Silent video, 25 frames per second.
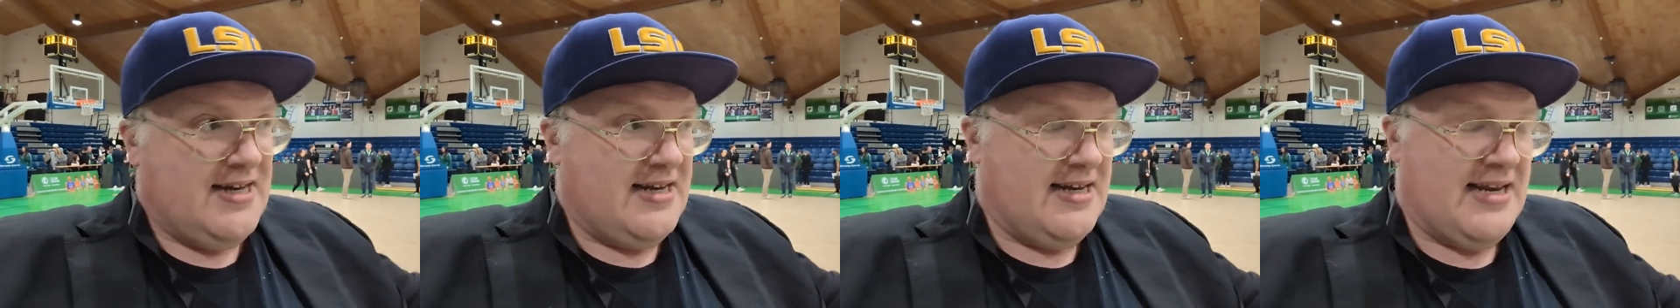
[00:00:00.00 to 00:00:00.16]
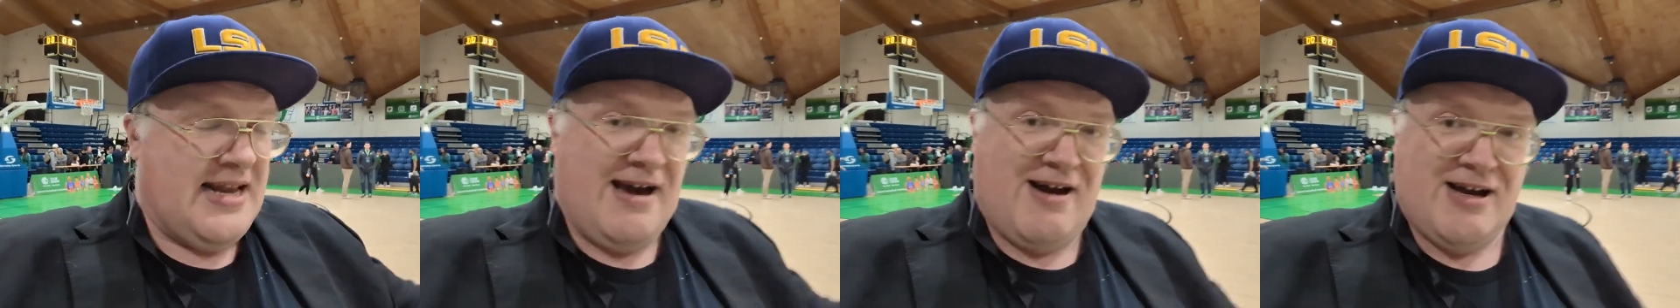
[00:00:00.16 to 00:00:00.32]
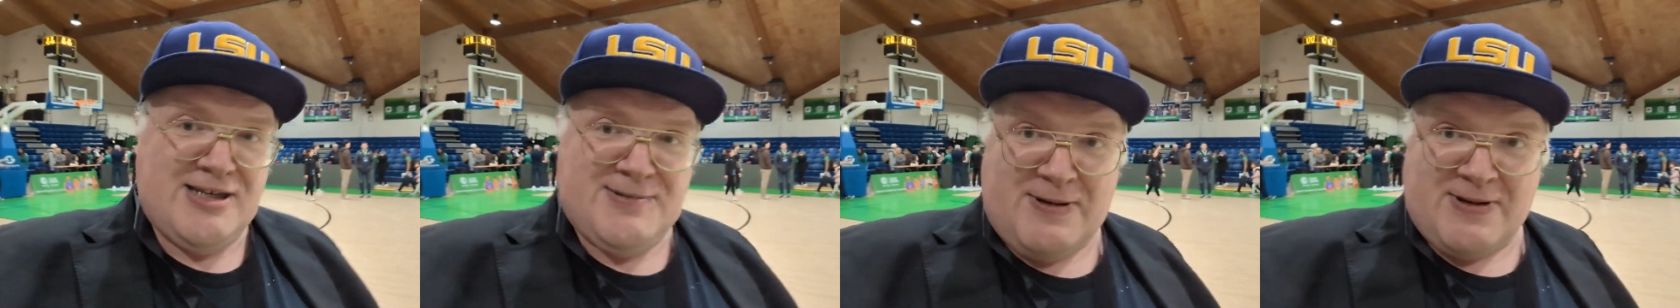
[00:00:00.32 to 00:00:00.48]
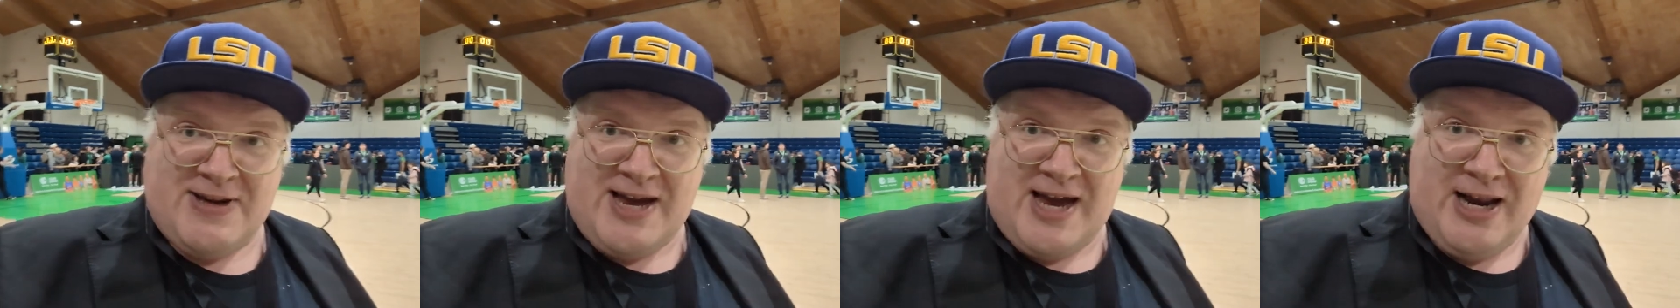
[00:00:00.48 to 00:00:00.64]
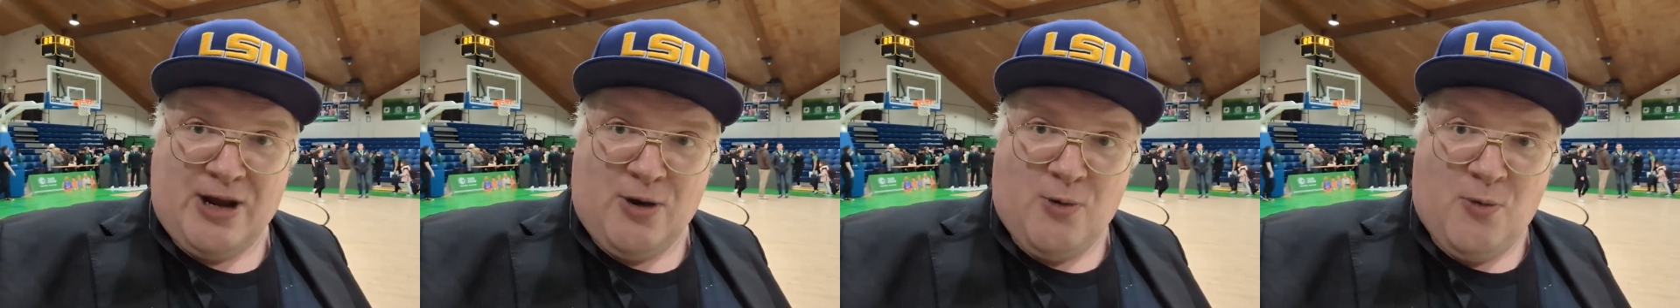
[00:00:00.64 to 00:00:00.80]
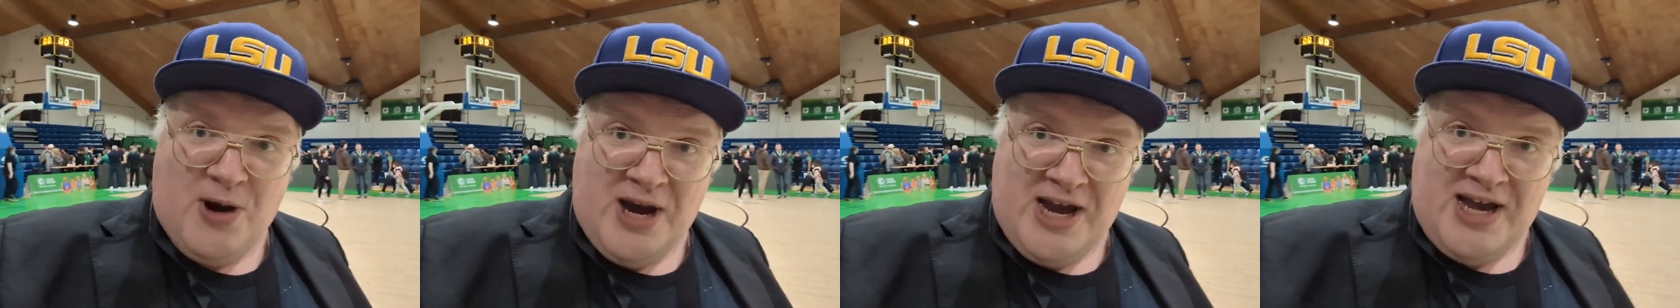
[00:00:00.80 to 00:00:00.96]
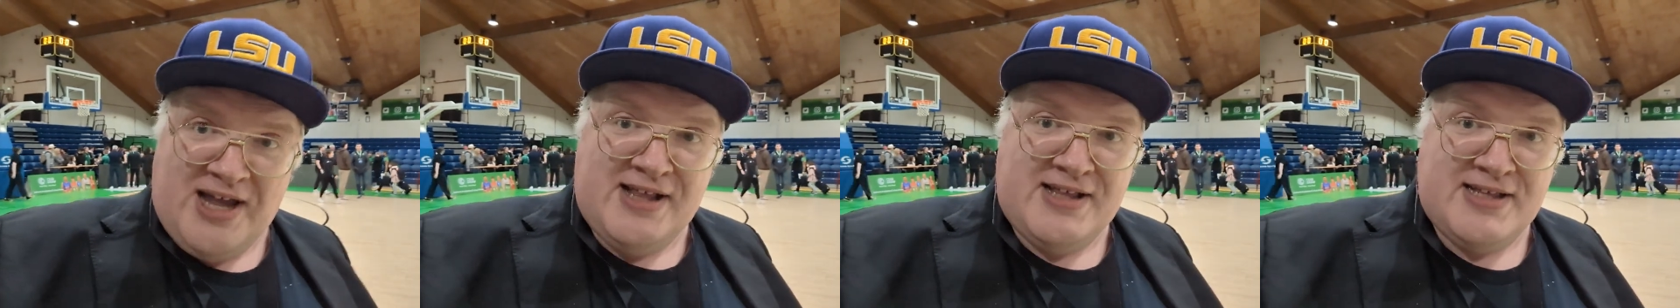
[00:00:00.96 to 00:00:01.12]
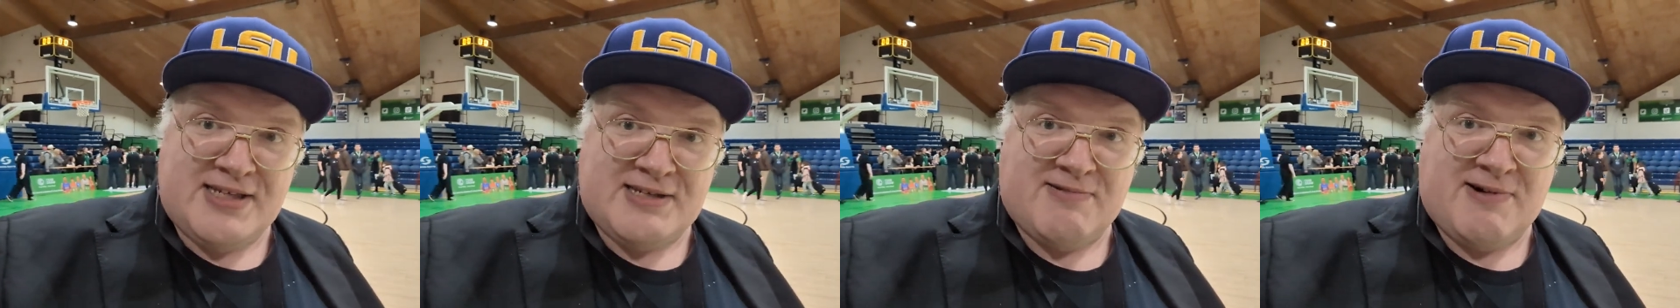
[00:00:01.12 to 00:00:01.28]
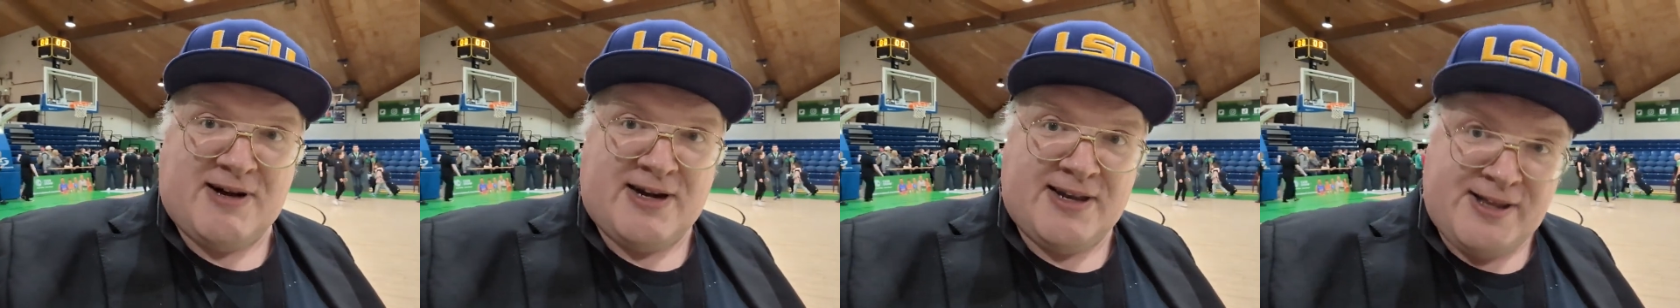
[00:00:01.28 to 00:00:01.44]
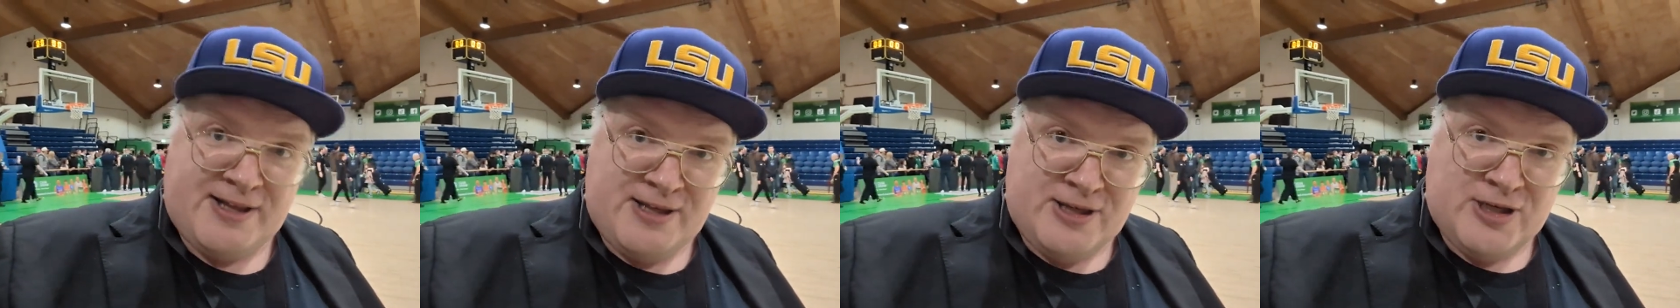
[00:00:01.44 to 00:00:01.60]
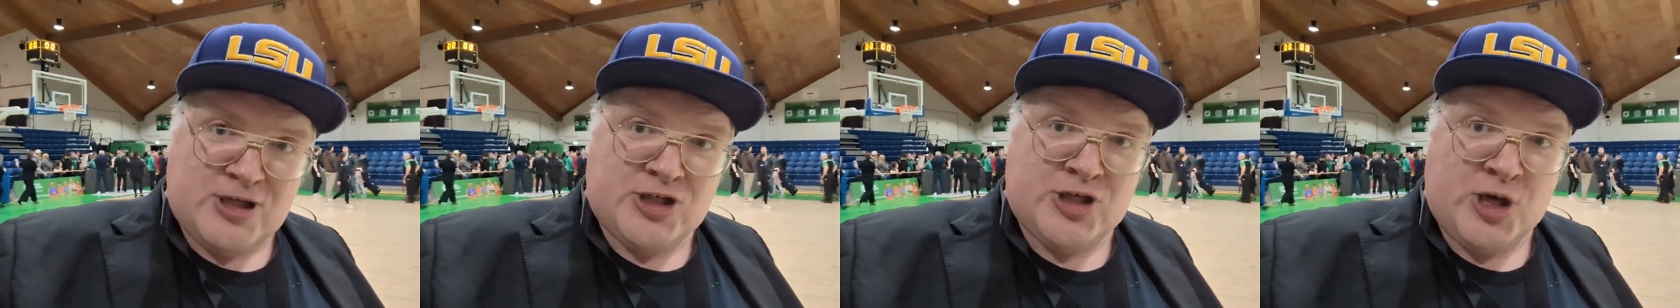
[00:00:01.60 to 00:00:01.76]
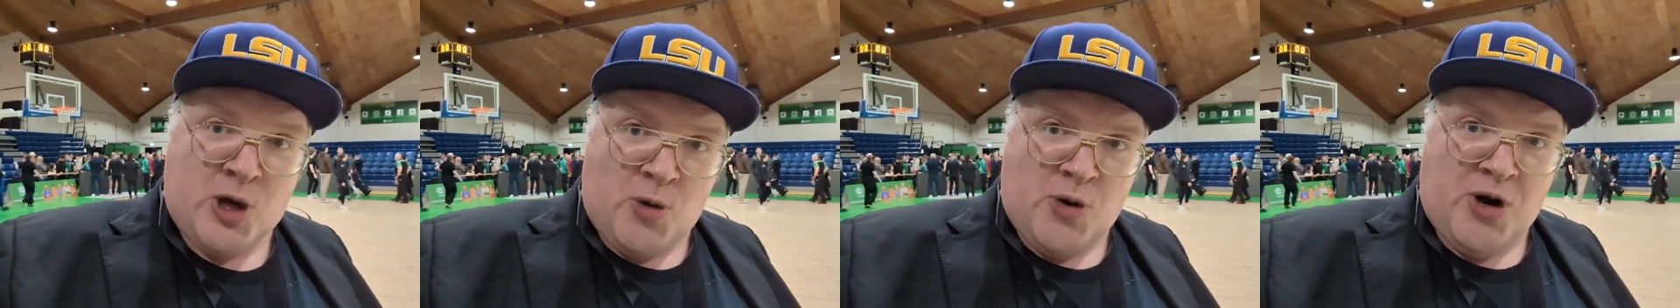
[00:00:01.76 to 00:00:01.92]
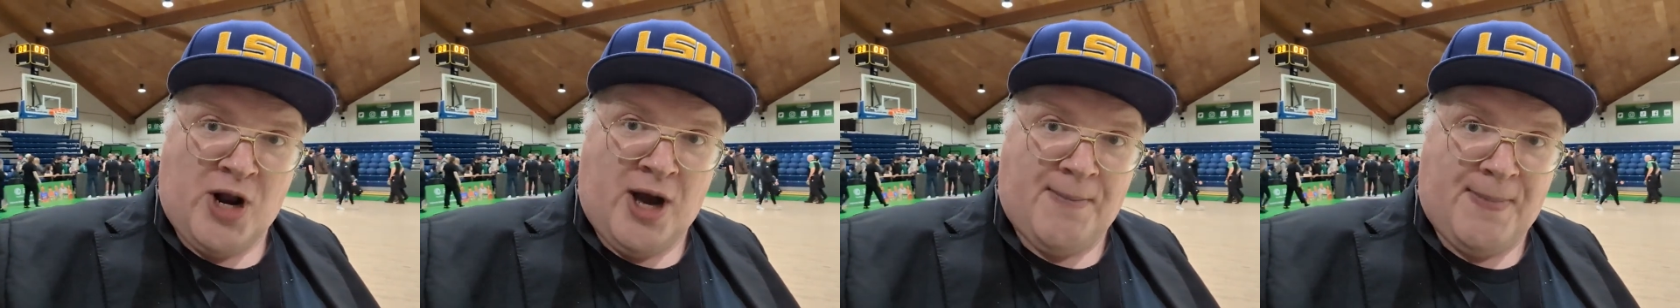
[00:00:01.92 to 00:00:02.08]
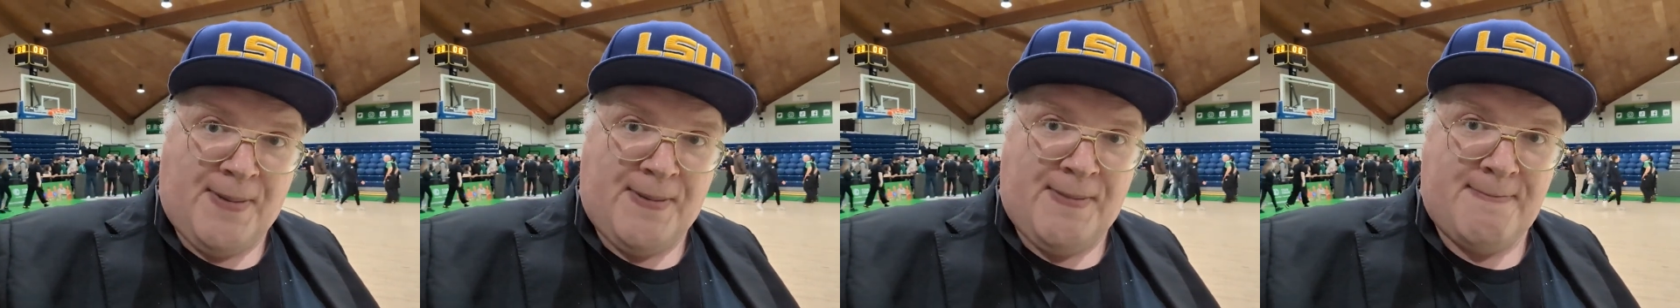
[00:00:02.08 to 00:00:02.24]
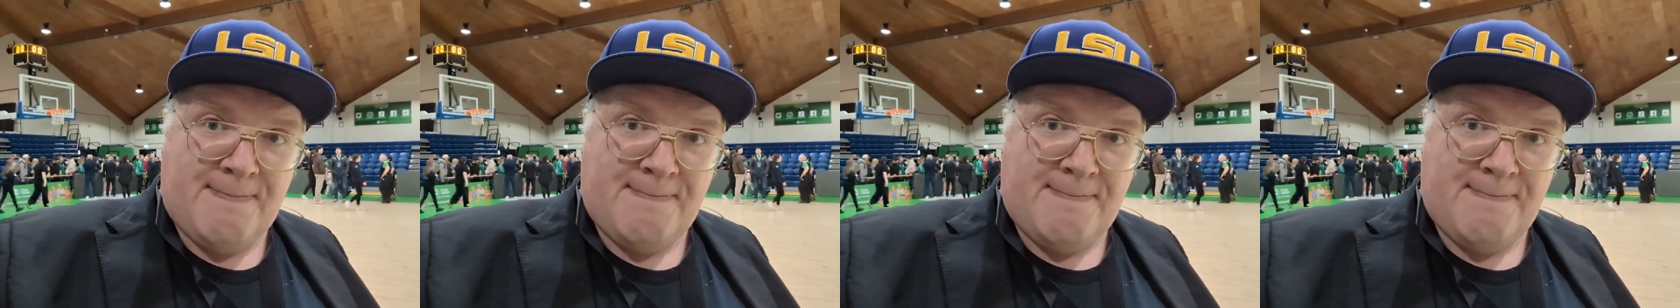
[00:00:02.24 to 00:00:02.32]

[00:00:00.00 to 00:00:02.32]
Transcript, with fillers: Now it's about getting wins rather than just showing up.